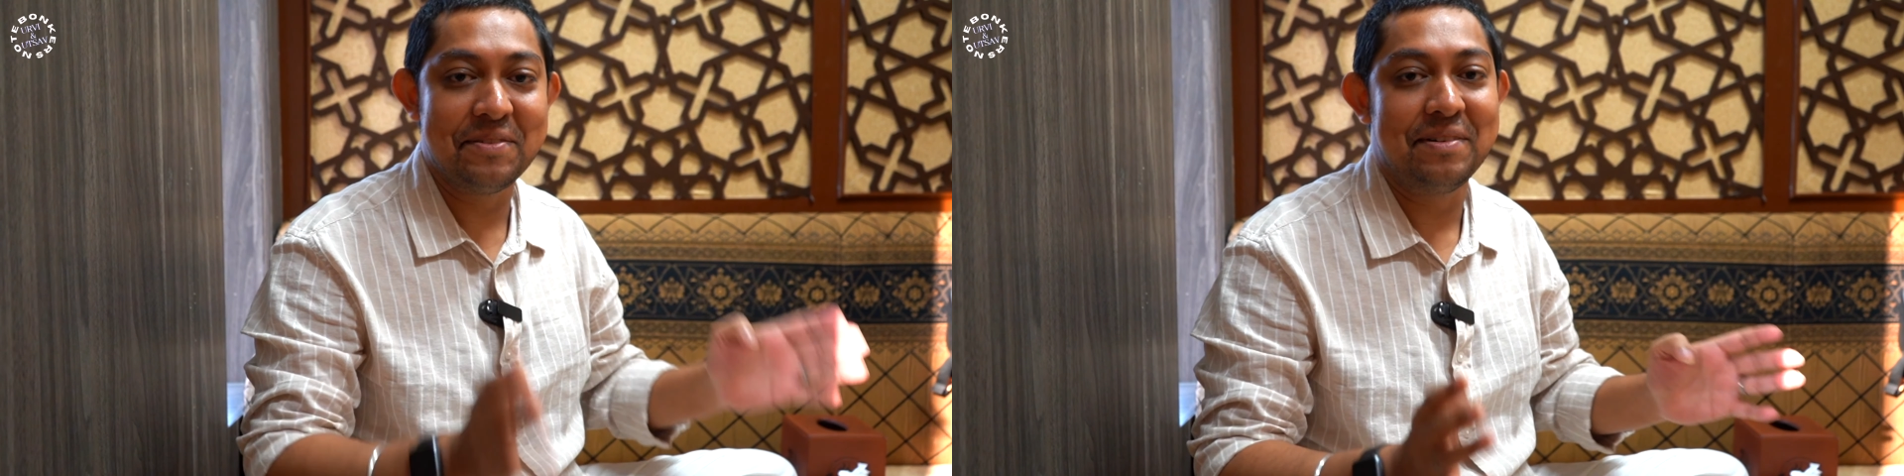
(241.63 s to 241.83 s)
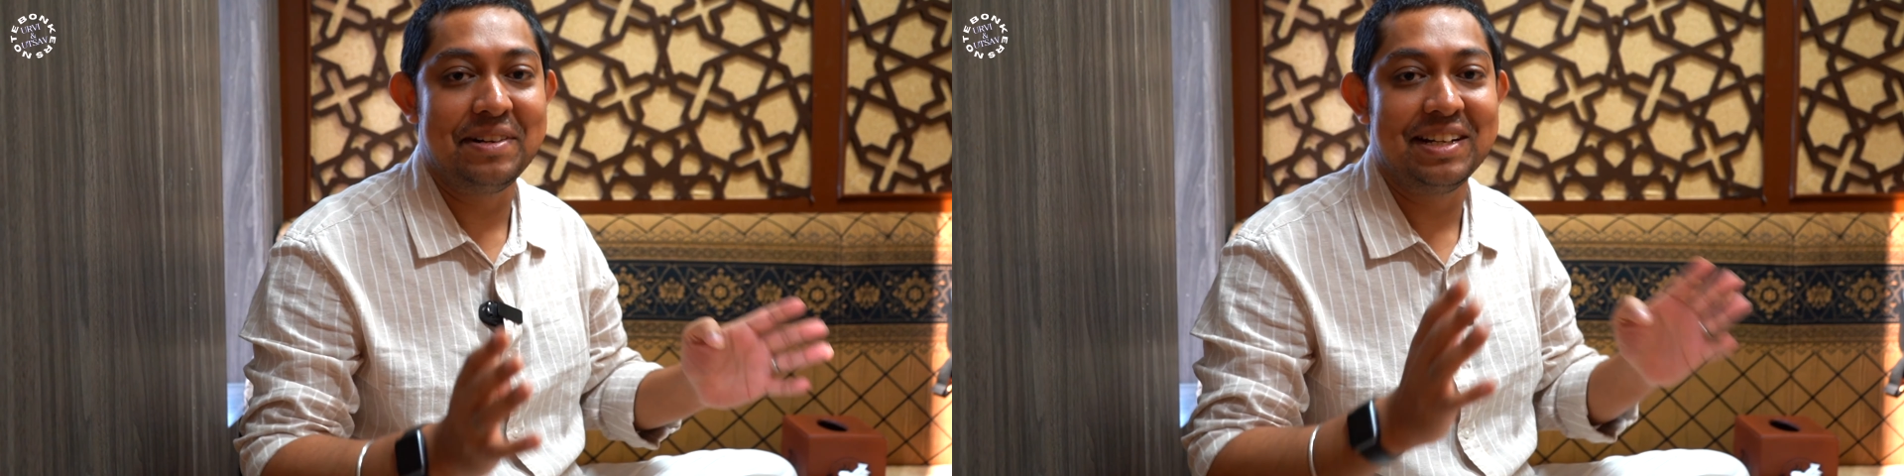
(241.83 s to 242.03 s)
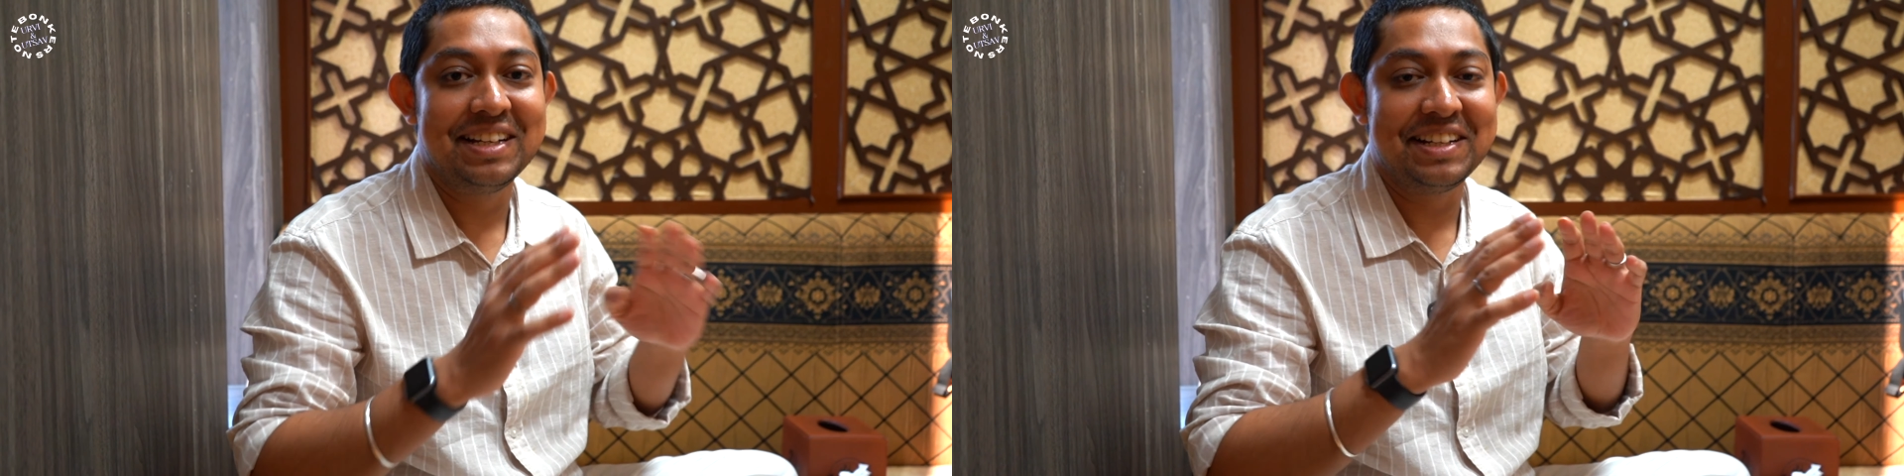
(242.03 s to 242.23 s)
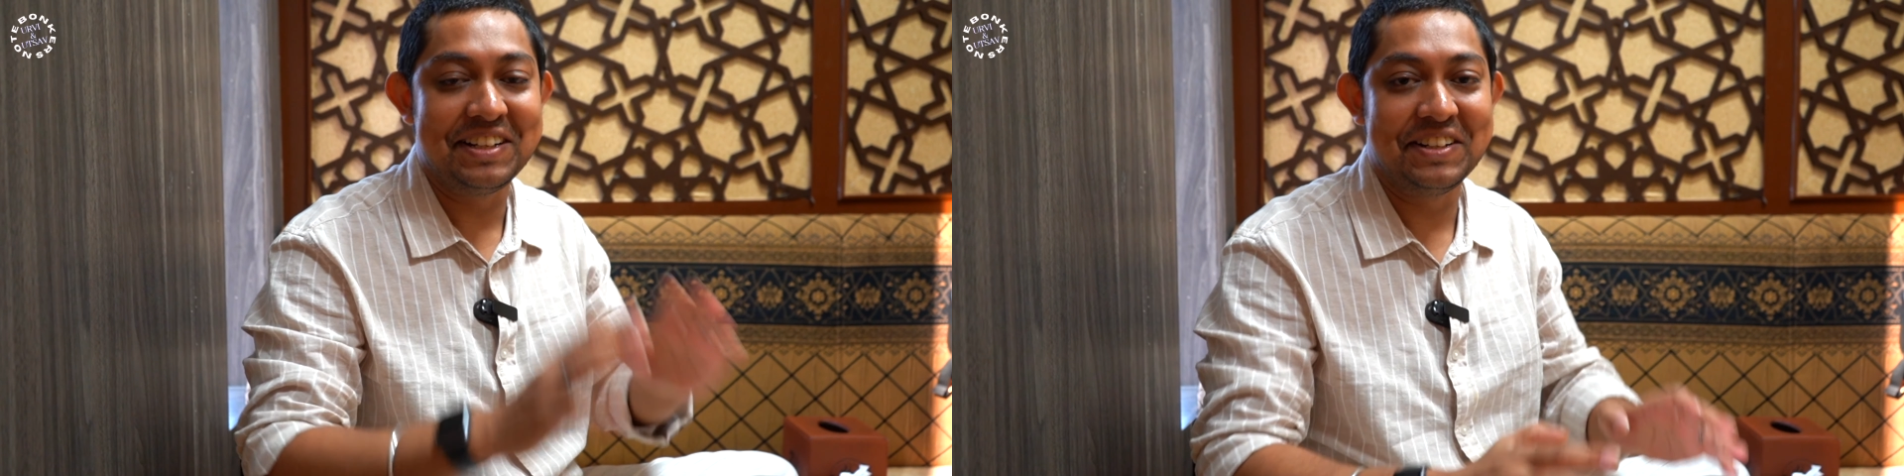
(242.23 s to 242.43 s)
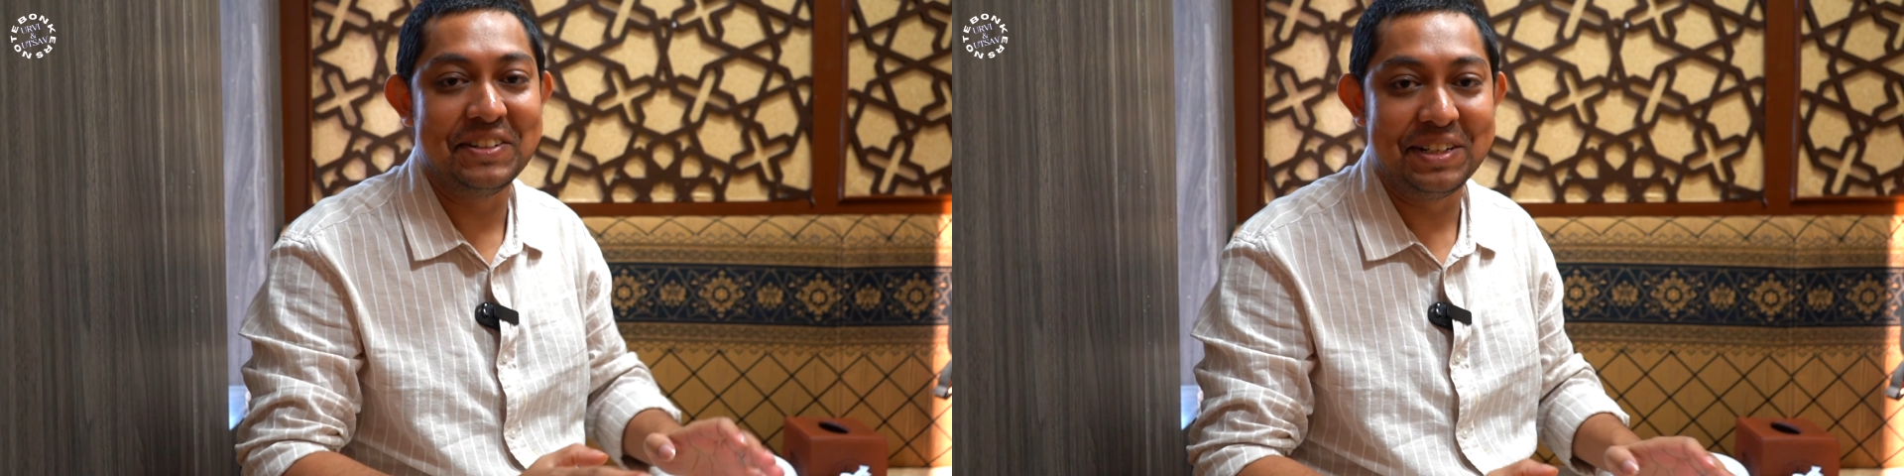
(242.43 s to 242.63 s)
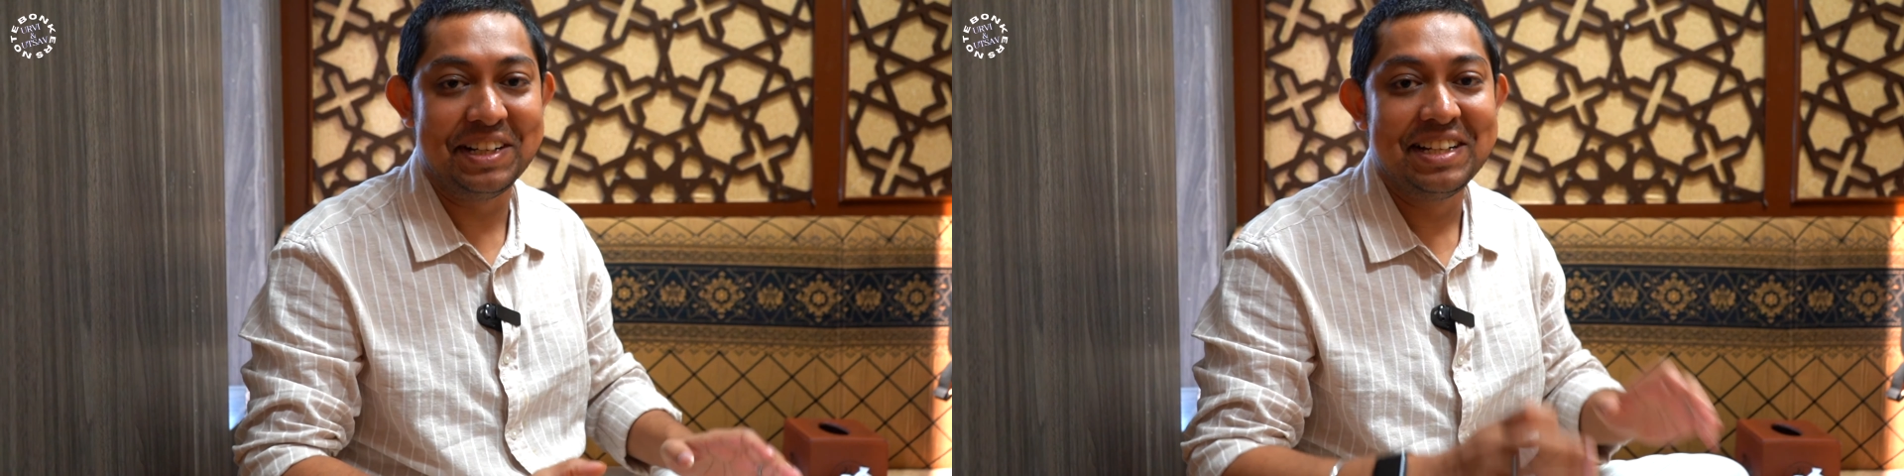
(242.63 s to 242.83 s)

old good